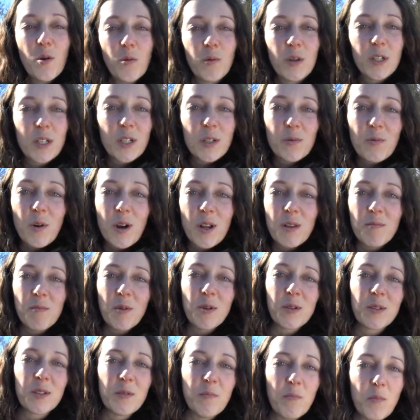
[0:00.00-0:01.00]
which is one of the
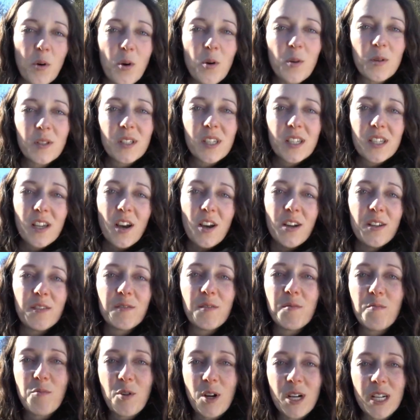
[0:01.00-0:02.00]
most important
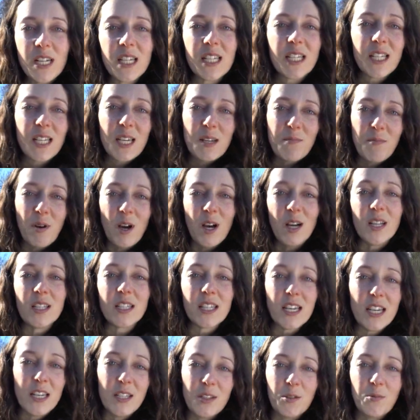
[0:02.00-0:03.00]
sites for breeding
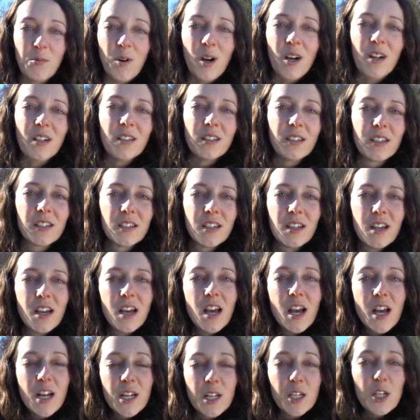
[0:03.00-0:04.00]
seabirds in the world.
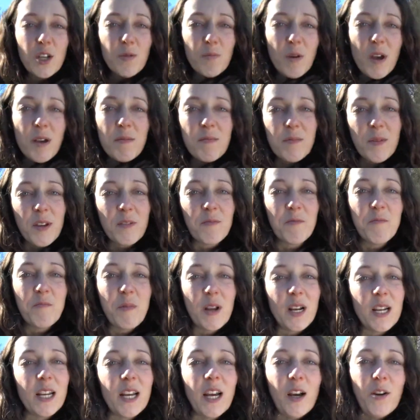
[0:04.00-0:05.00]
Now, you may be
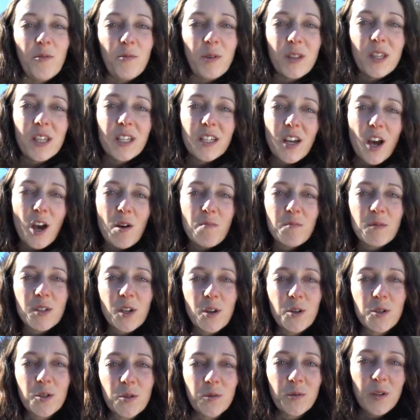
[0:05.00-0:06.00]
familiar with the term
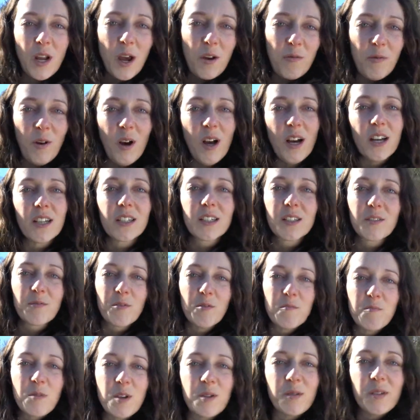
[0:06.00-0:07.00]
social networks
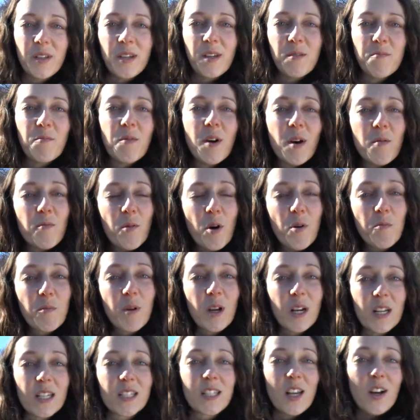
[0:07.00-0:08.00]
from using
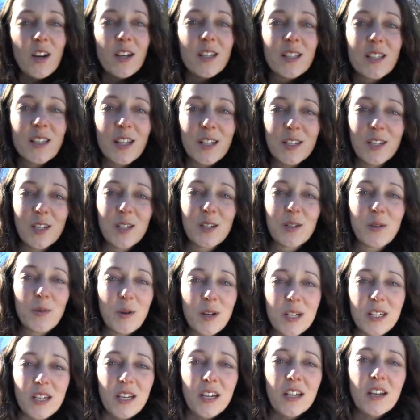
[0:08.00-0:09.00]
popular sites such as
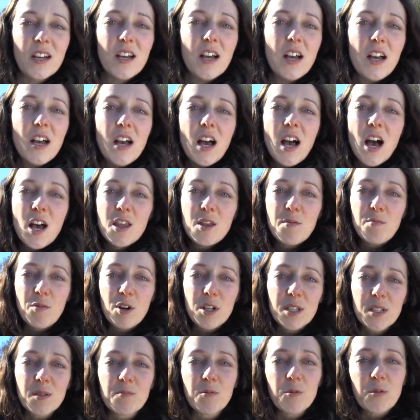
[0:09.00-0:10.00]
Twitter, and the
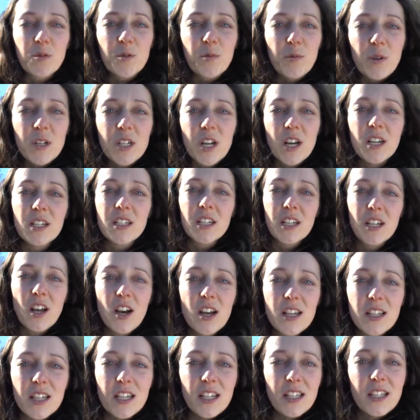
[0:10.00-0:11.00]
principles which
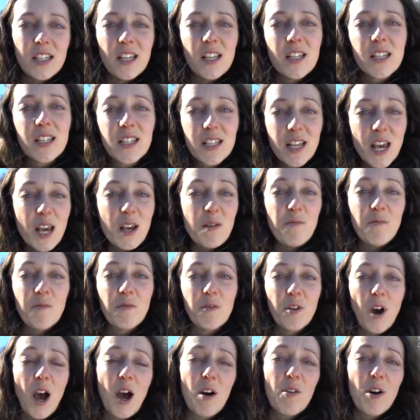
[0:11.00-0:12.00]
underlie this are the same
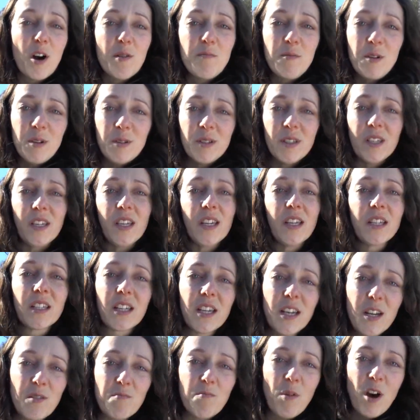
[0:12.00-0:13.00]
for how I'm using it
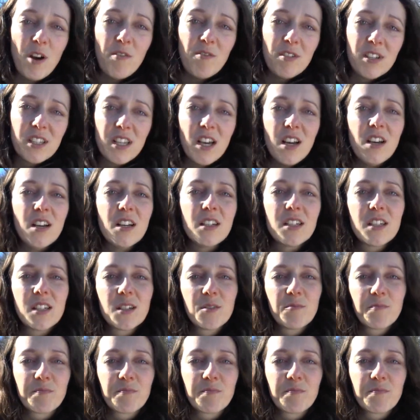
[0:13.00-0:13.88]
in my research.